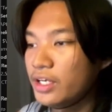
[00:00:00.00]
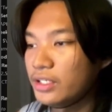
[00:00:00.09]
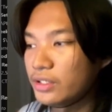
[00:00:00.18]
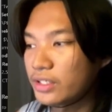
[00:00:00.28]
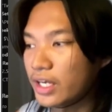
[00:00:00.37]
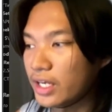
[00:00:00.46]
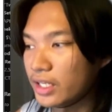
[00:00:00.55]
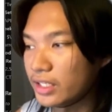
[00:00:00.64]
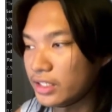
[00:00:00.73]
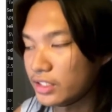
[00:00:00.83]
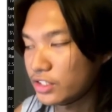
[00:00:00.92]
you
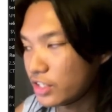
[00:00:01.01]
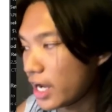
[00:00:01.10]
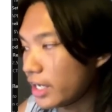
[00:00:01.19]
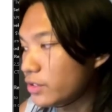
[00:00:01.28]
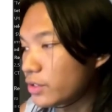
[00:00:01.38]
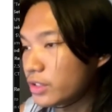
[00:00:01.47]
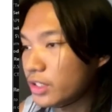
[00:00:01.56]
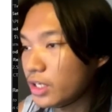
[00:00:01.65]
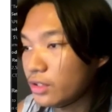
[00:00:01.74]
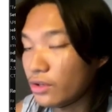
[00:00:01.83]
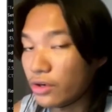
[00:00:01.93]
can track your
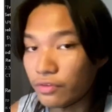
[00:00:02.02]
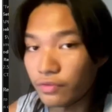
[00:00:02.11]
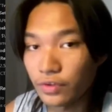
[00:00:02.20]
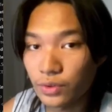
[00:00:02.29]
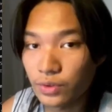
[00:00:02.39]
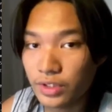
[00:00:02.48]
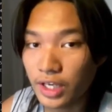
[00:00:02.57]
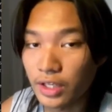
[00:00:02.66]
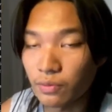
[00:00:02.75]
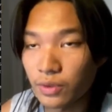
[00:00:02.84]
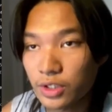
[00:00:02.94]
TikTok views
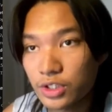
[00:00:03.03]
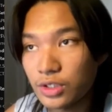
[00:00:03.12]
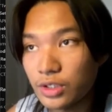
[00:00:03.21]
and which